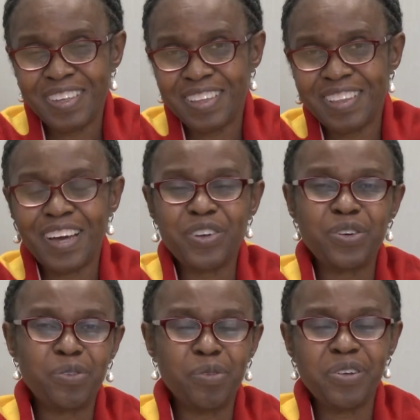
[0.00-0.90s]
that
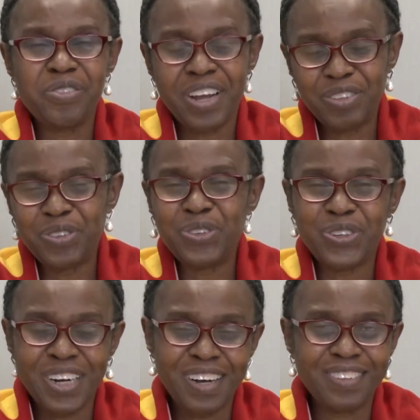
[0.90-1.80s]
God will grant you
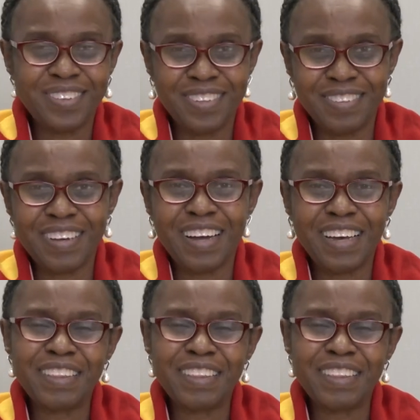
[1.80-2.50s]
your heart's desire,